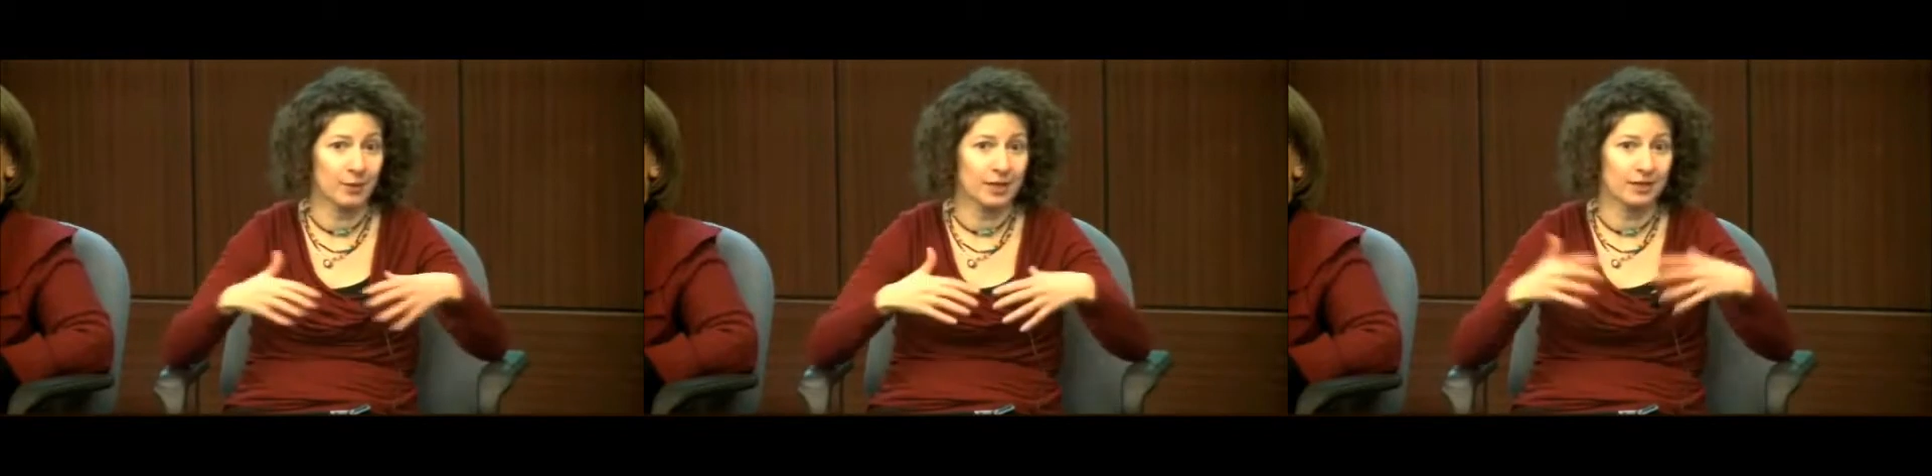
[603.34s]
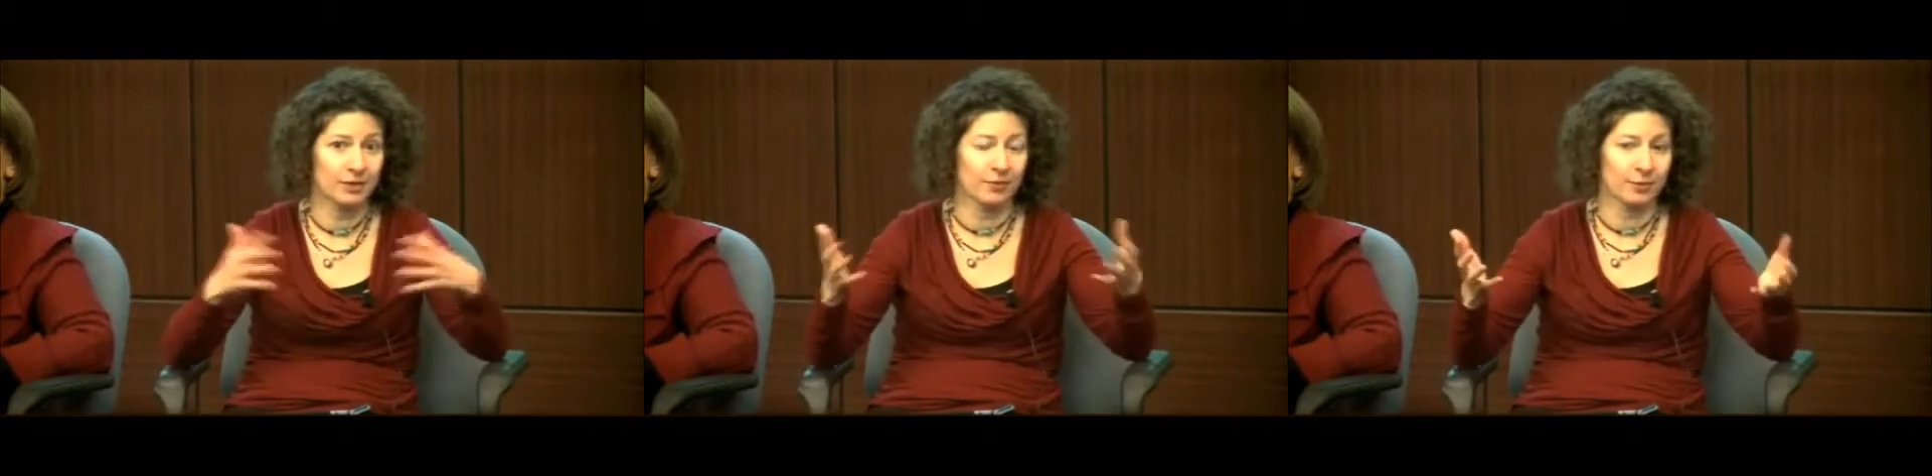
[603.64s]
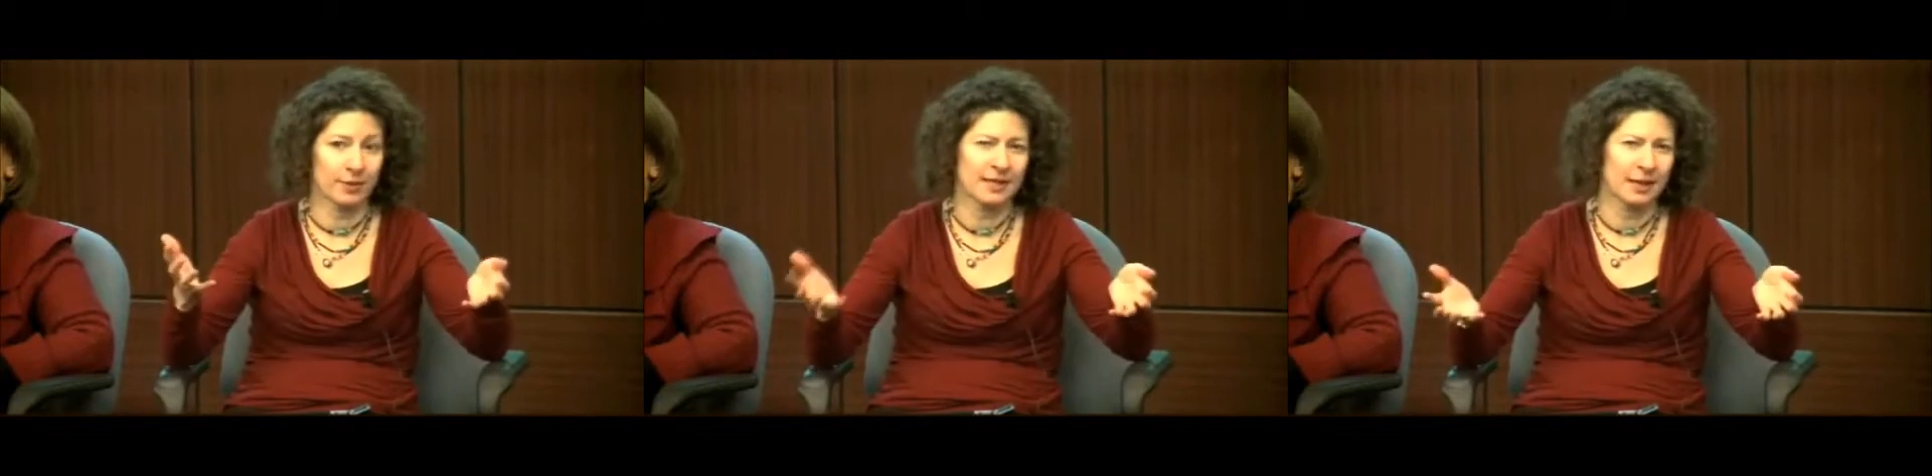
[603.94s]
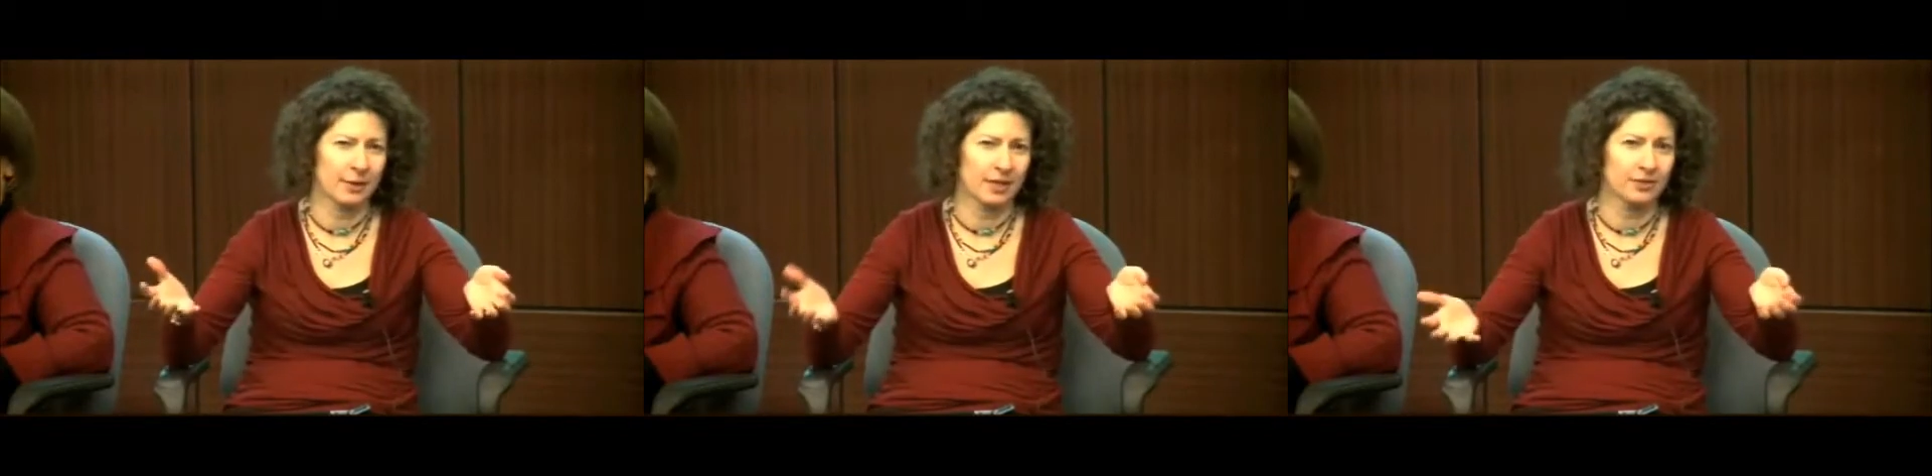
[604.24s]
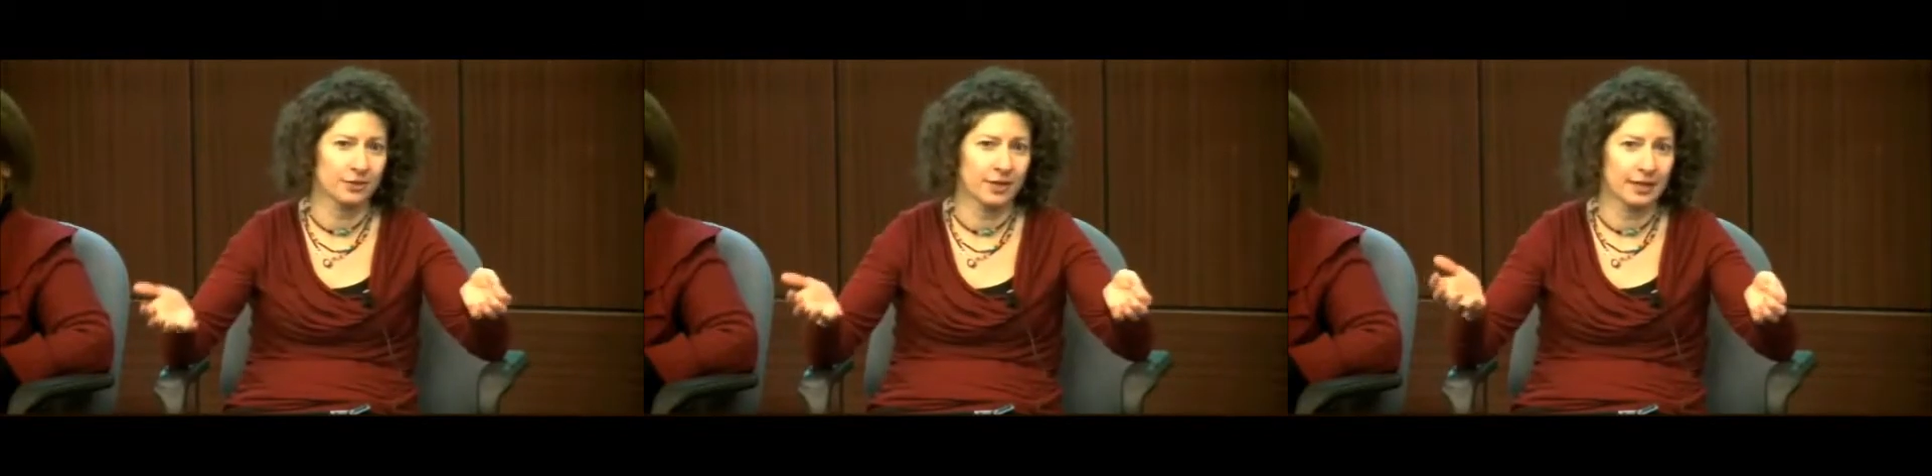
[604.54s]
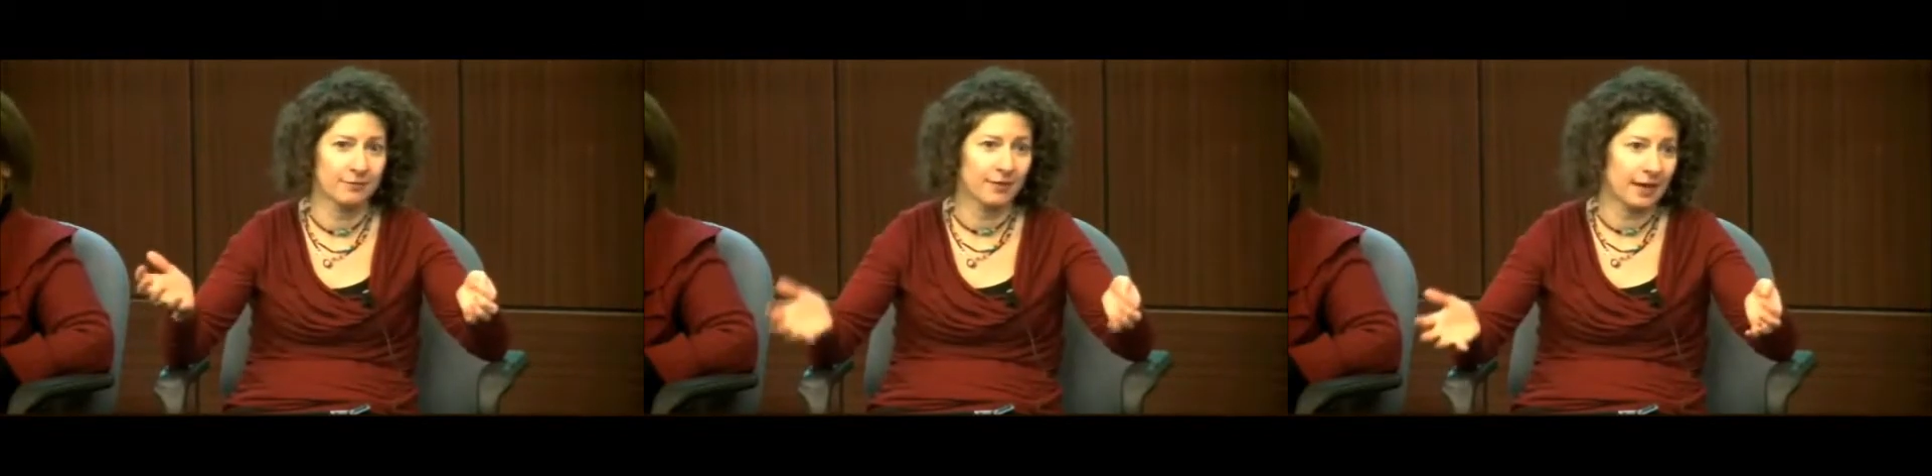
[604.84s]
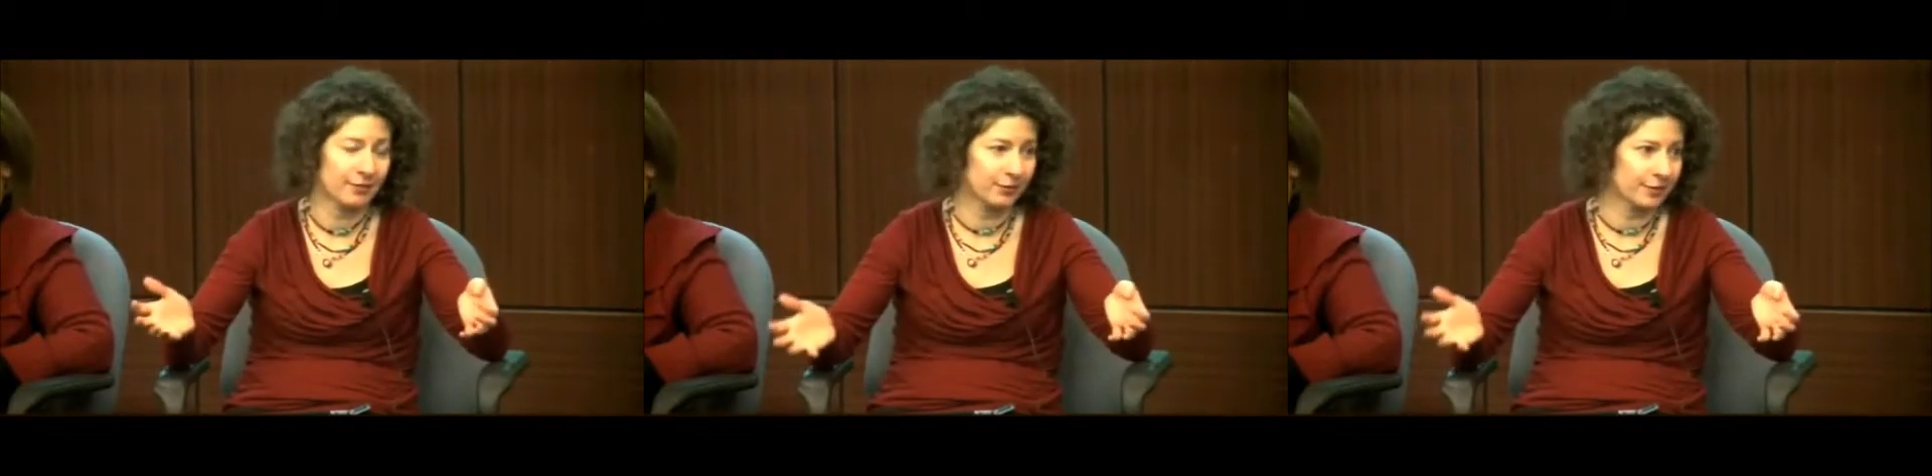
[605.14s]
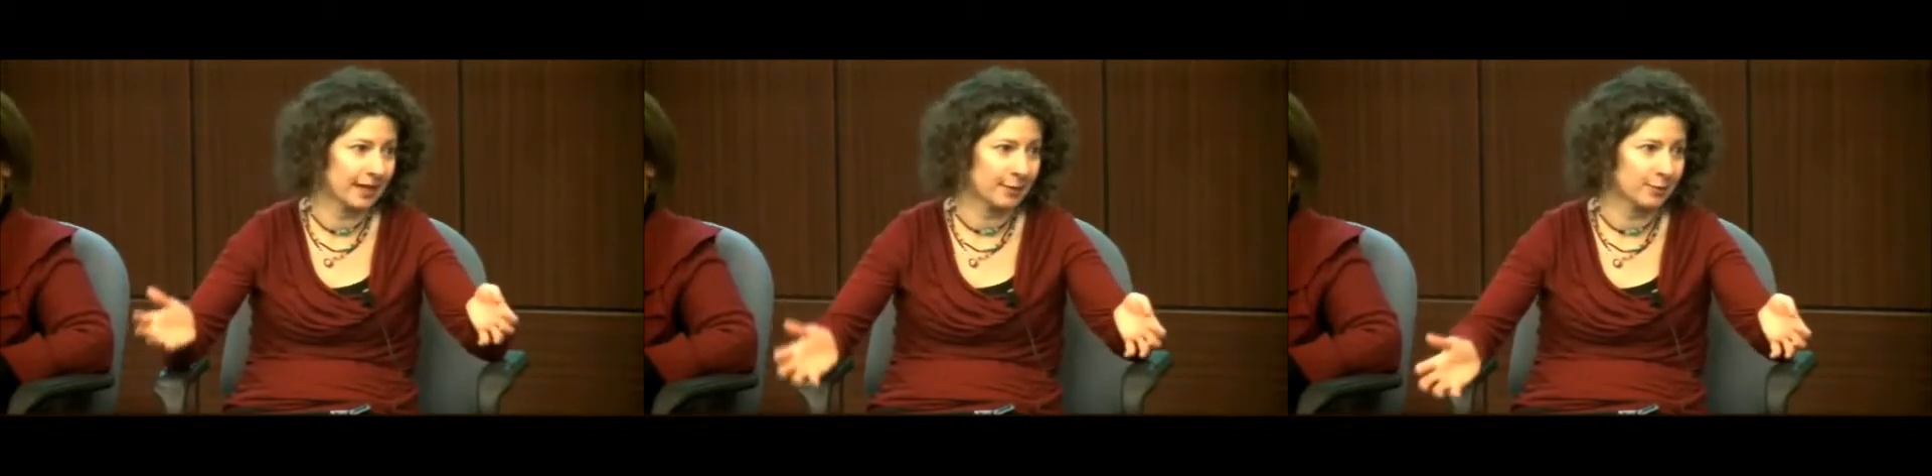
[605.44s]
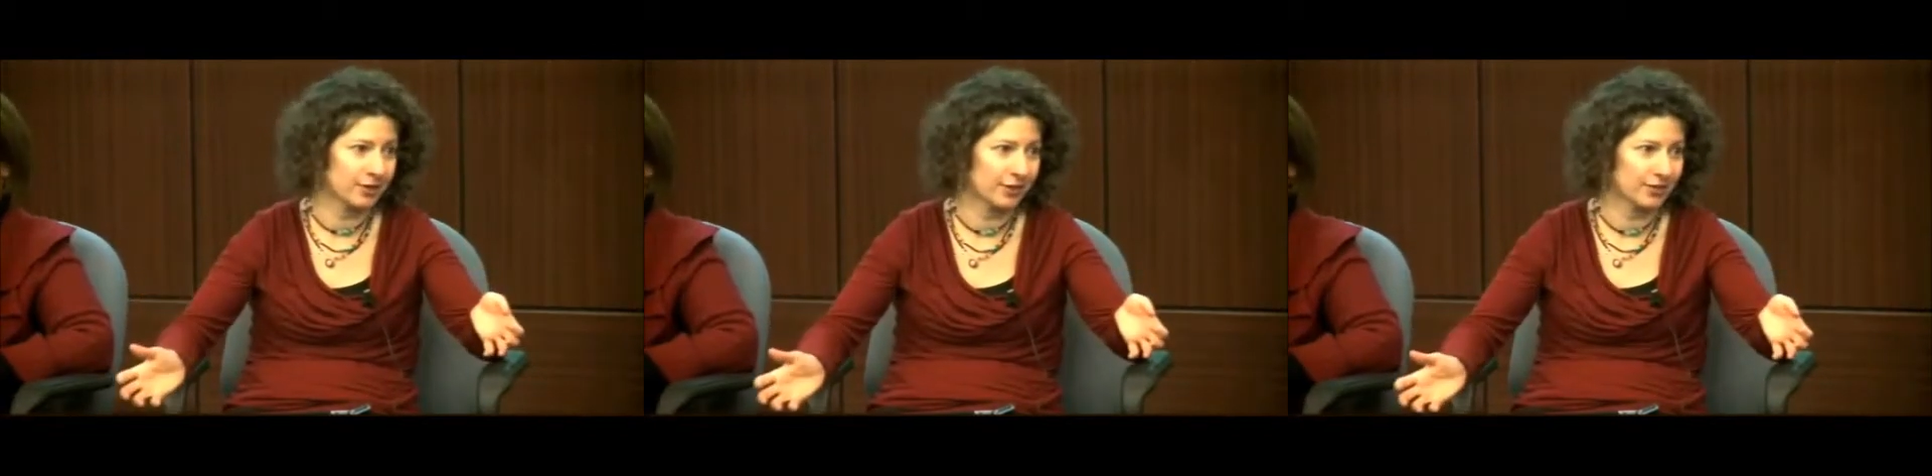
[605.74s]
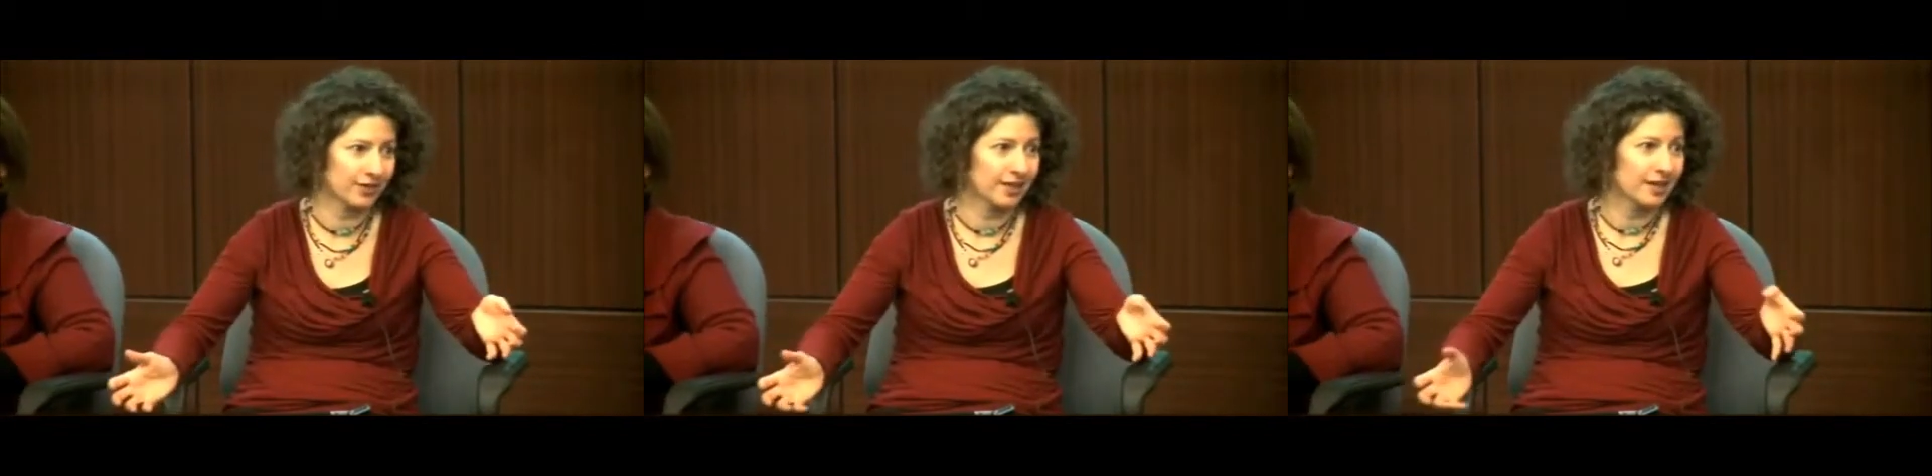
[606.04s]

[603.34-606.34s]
we can offer, right now, our kids are taking 5 different languages.